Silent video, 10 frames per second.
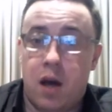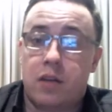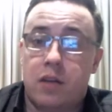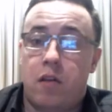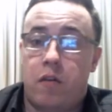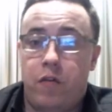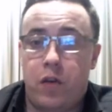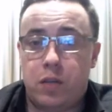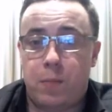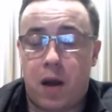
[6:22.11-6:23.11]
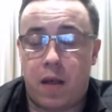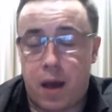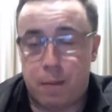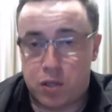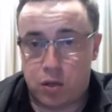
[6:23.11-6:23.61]
So the first part of the
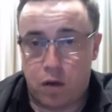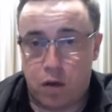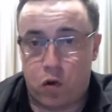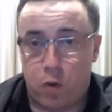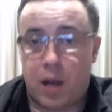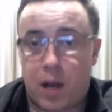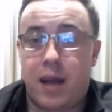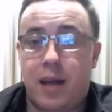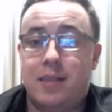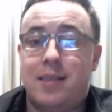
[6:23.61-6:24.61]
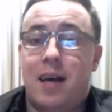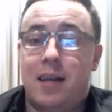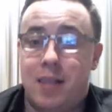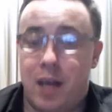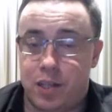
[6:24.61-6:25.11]
absurd formula is
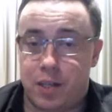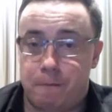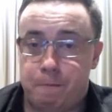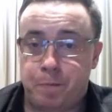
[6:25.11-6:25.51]
attention.